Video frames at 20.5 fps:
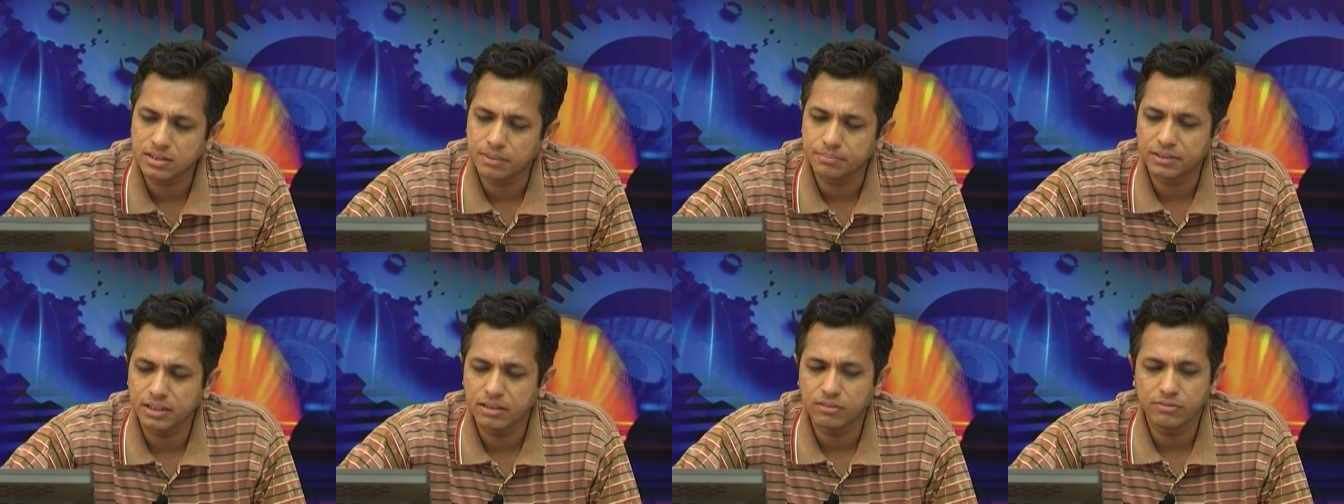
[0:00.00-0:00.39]

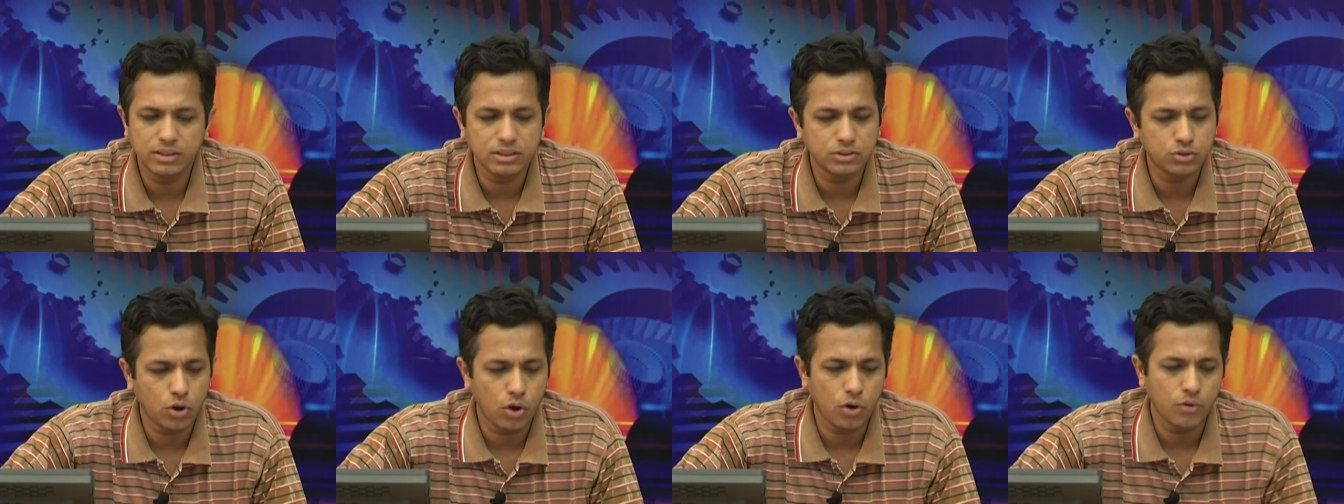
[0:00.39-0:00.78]
something we
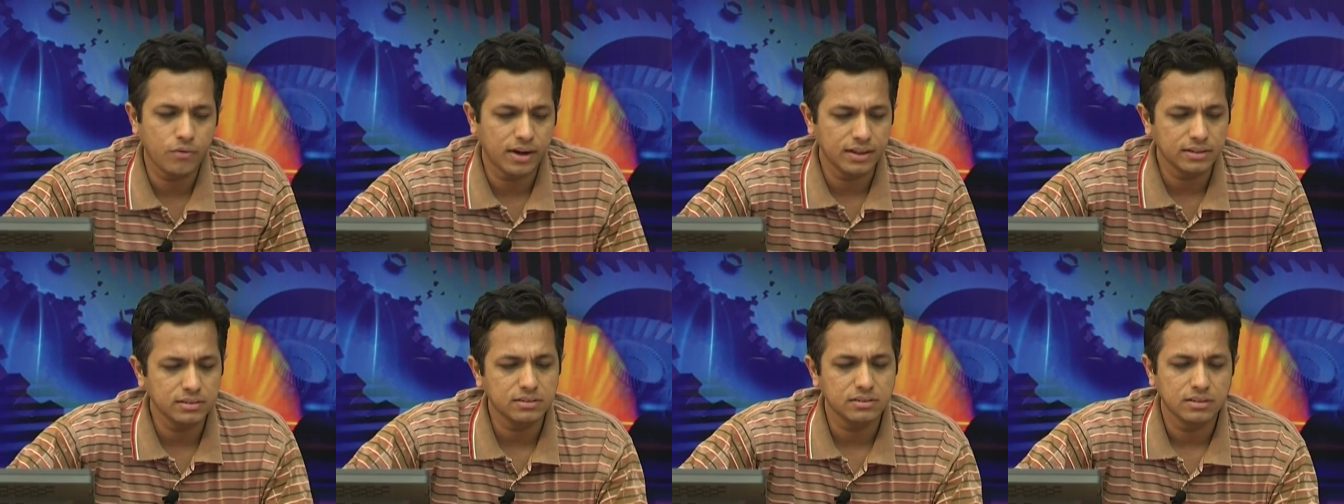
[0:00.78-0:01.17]
saw
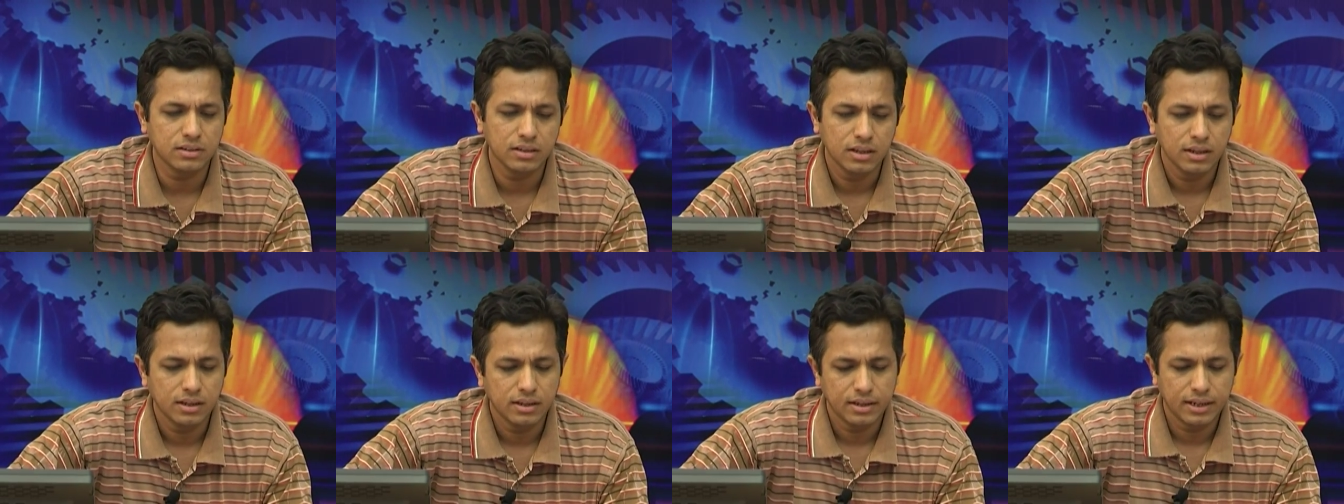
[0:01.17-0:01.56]
once
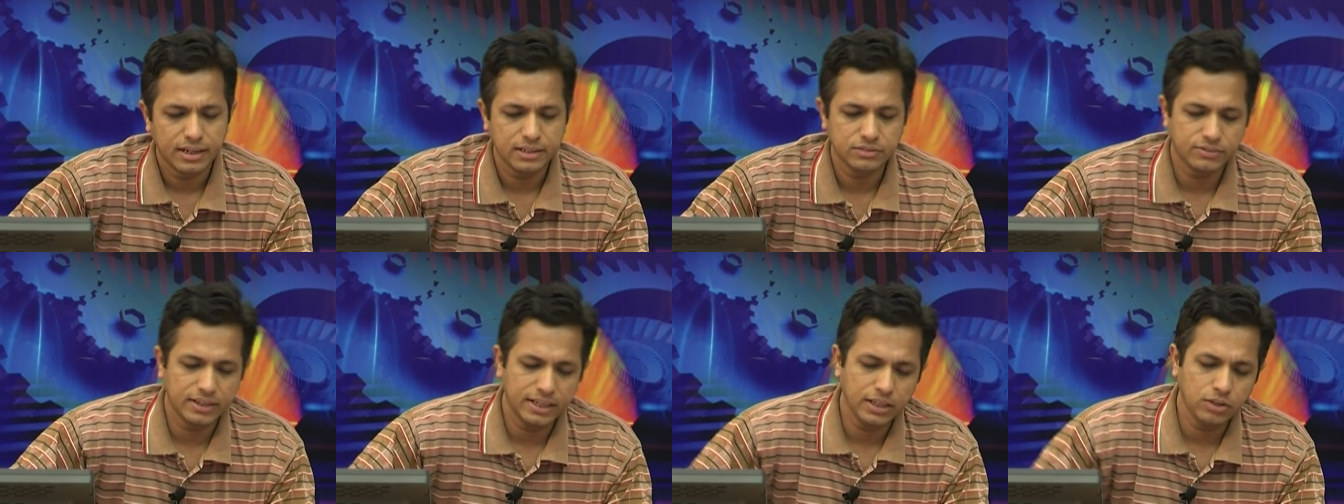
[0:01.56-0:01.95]

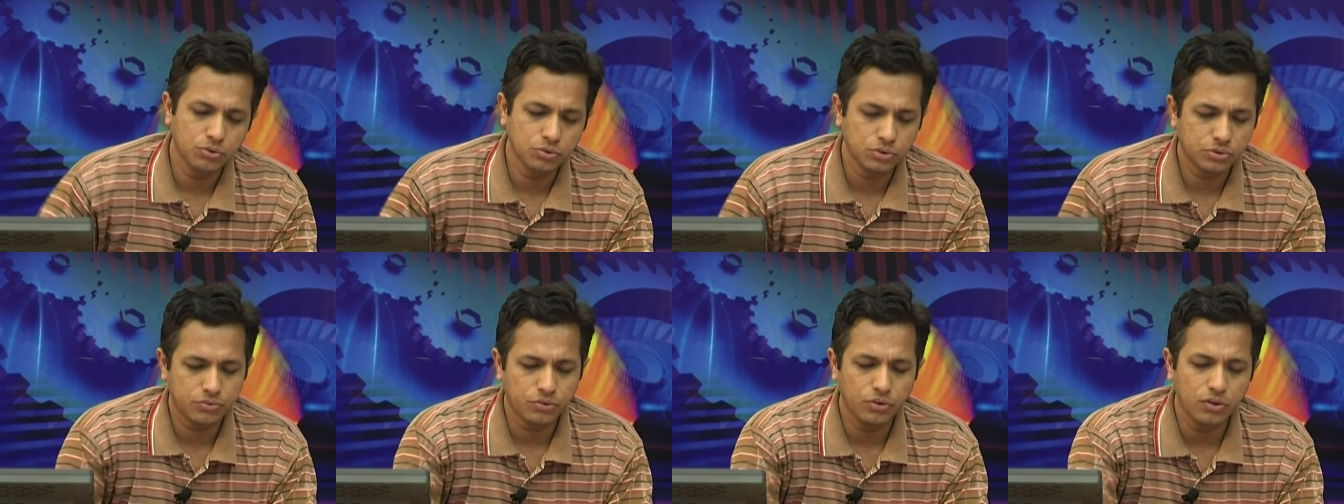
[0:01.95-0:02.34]
and very
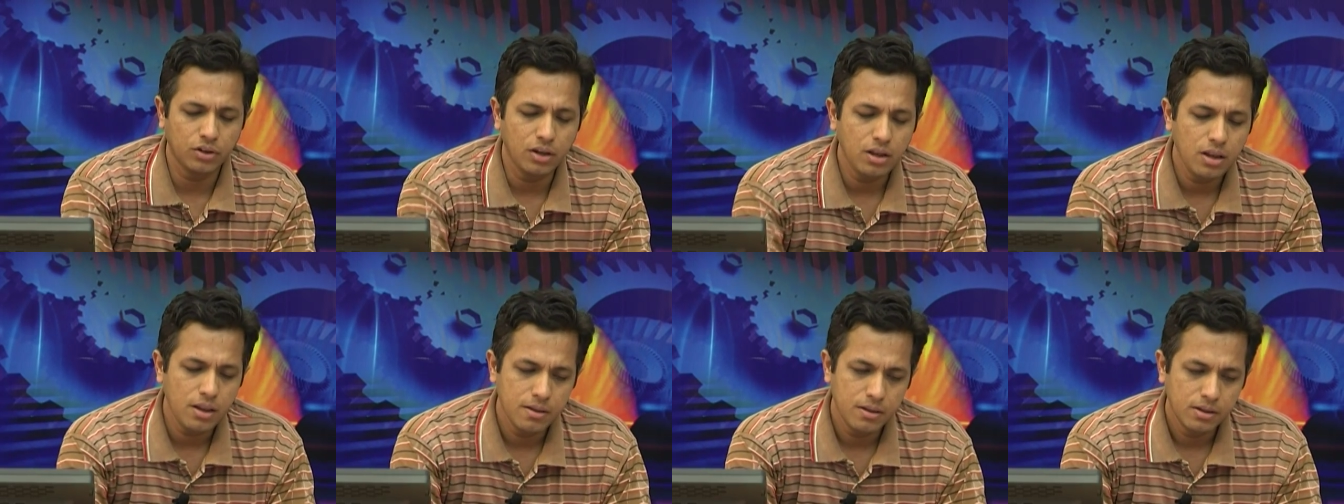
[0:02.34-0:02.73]

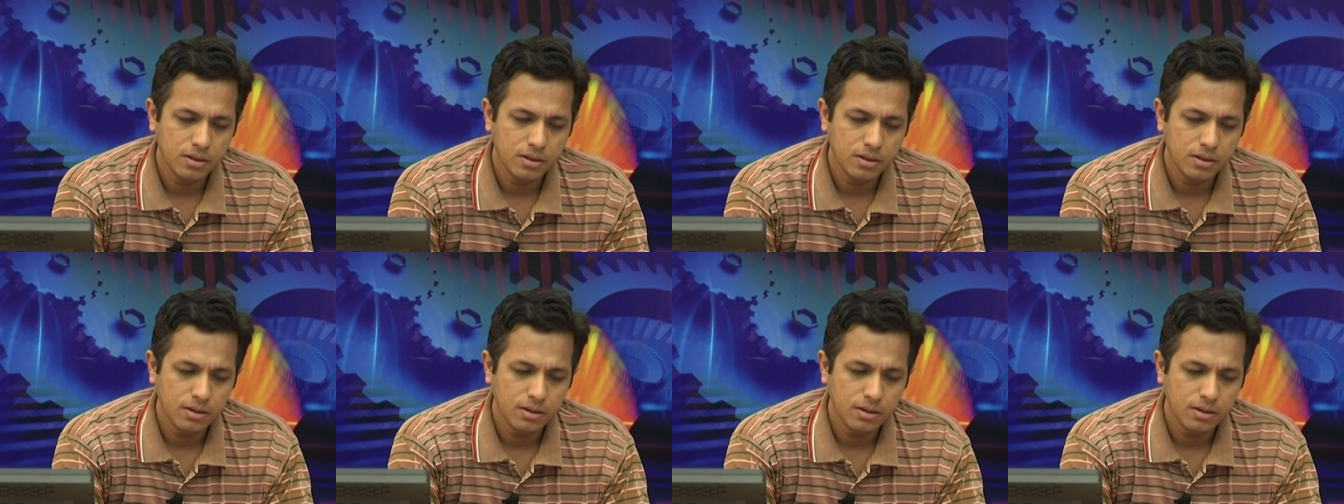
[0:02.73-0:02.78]
useful.